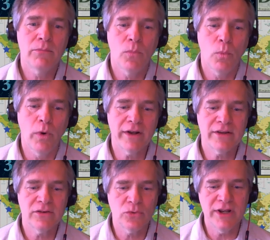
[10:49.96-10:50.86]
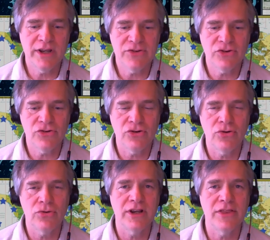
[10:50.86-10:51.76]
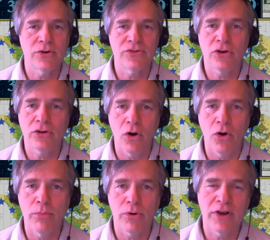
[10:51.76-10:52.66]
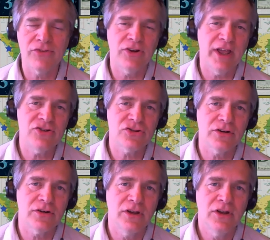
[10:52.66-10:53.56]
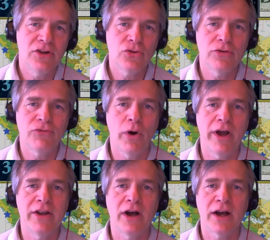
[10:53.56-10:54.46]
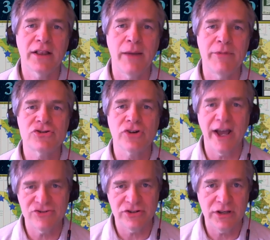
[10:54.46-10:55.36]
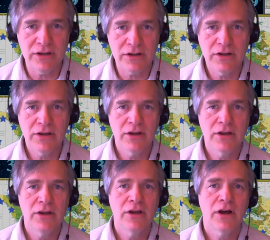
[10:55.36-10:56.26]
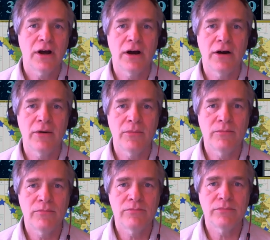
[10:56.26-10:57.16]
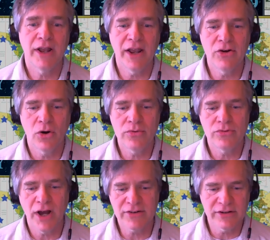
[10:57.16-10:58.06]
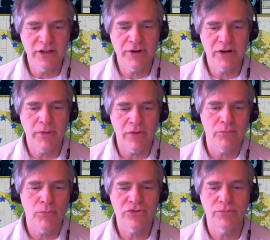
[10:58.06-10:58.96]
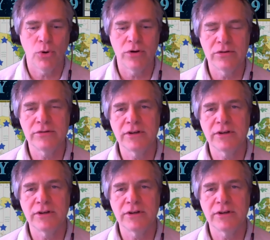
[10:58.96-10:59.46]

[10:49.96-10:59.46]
what do we need to do either as a globe or as a nation to avoid a climate tragedy? And I know you talked a little bit about the most important